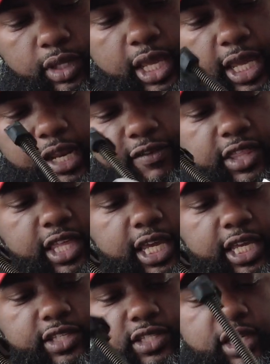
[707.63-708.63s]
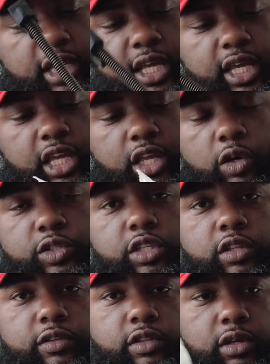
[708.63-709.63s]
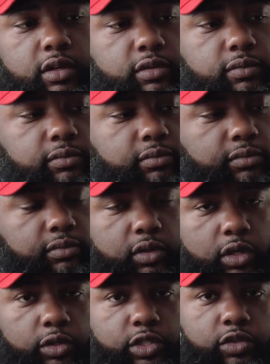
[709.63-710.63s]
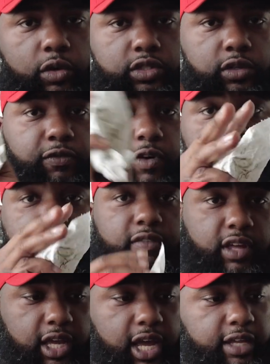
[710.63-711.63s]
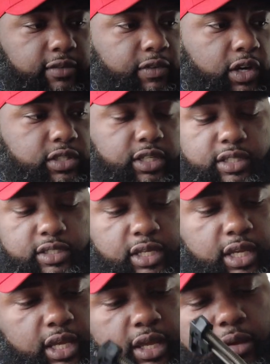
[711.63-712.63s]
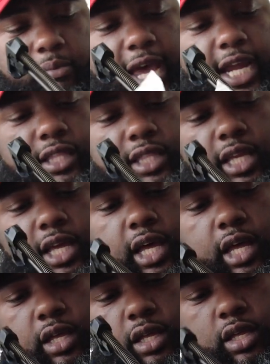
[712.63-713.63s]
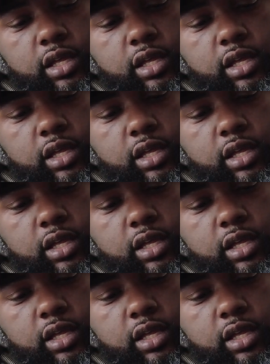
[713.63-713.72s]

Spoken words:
and everything goes towards the front of the gun versus back at the